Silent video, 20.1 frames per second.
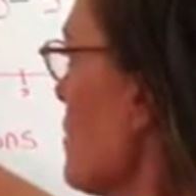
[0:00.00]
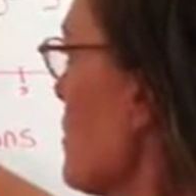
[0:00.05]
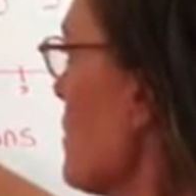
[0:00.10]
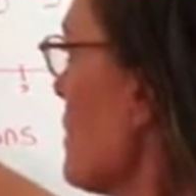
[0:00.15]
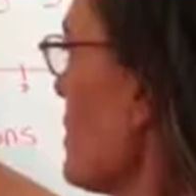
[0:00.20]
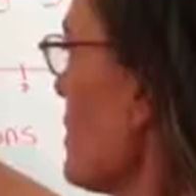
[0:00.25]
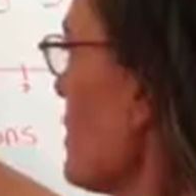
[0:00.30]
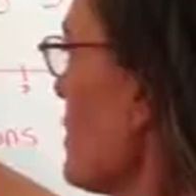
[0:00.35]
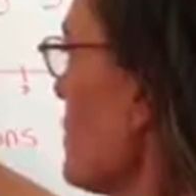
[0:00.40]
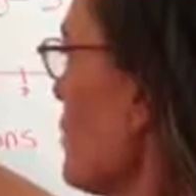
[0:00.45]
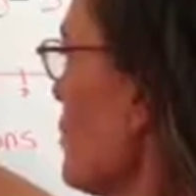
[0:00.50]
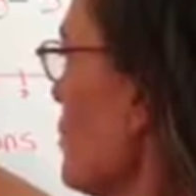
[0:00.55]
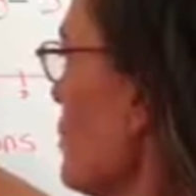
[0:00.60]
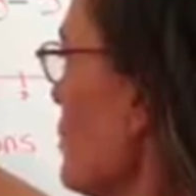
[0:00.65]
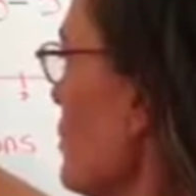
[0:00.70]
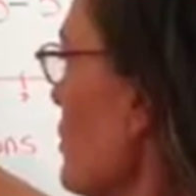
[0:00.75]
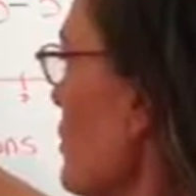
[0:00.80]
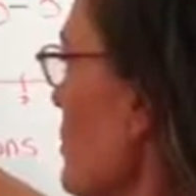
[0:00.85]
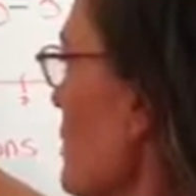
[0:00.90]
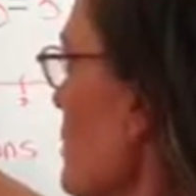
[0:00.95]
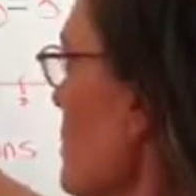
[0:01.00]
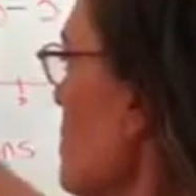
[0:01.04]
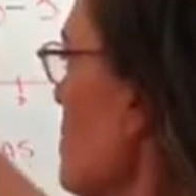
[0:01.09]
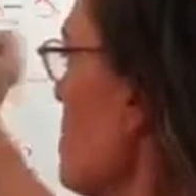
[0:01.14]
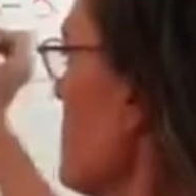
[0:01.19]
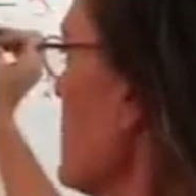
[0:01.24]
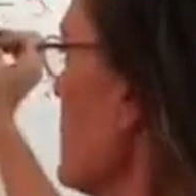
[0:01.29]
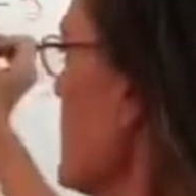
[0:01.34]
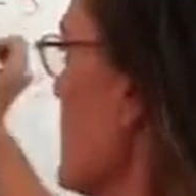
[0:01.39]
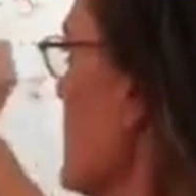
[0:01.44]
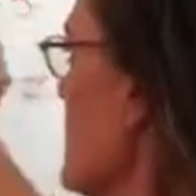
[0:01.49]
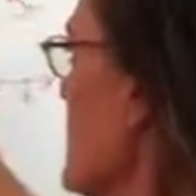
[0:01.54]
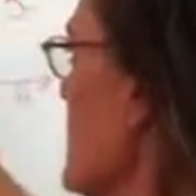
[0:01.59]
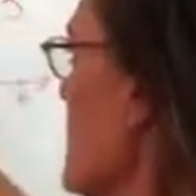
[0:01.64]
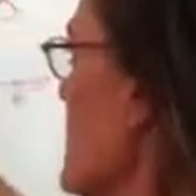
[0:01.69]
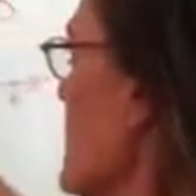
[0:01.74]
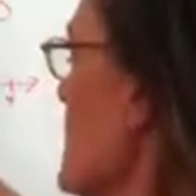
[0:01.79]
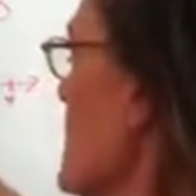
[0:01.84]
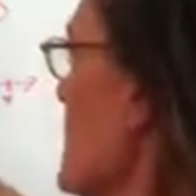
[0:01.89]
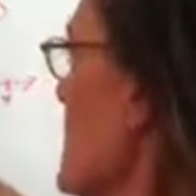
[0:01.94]
to put a little circle there,
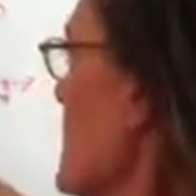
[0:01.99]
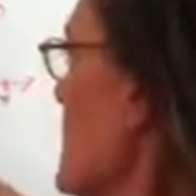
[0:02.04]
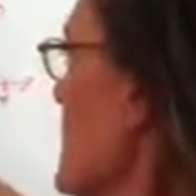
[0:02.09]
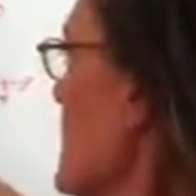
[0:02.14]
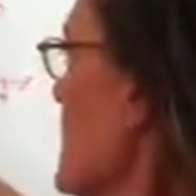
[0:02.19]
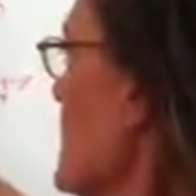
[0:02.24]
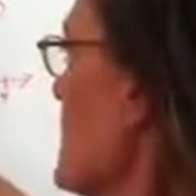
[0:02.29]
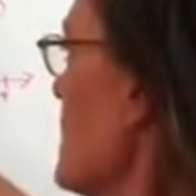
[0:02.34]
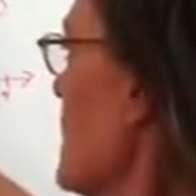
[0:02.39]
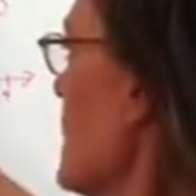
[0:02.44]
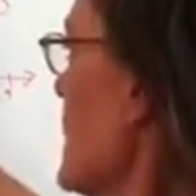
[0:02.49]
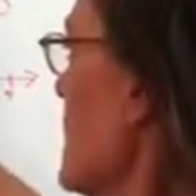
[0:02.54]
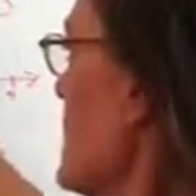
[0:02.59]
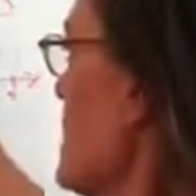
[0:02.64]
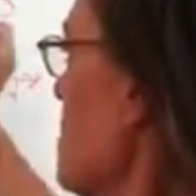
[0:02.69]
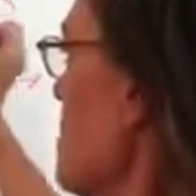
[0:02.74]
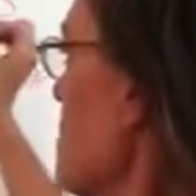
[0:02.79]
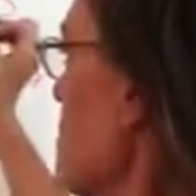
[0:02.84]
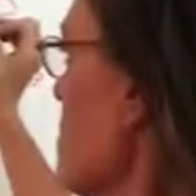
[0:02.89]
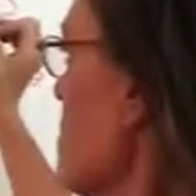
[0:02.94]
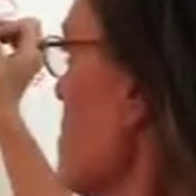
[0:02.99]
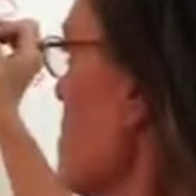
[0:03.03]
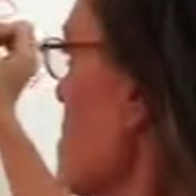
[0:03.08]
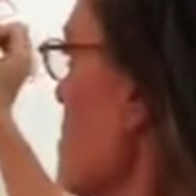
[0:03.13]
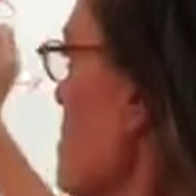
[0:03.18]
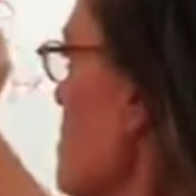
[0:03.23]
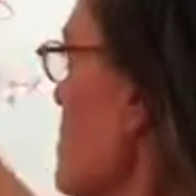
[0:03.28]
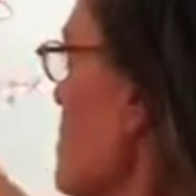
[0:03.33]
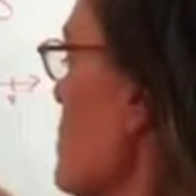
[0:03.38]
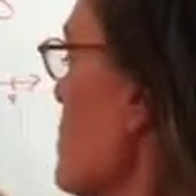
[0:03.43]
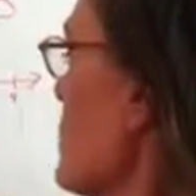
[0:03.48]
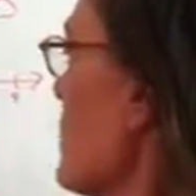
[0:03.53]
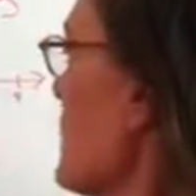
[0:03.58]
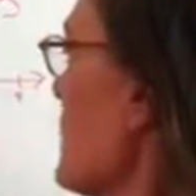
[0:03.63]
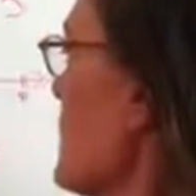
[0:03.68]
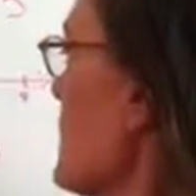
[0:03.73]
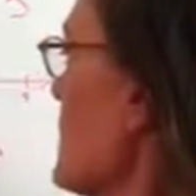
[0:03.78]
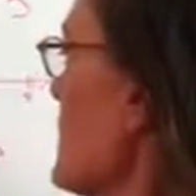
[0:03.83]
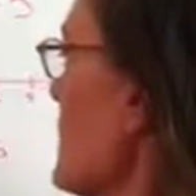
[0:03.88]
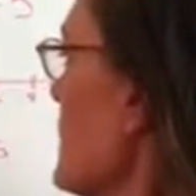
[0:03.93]
and then we're
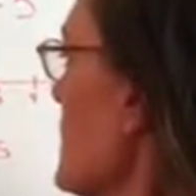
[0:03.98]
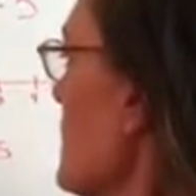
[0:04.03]
going to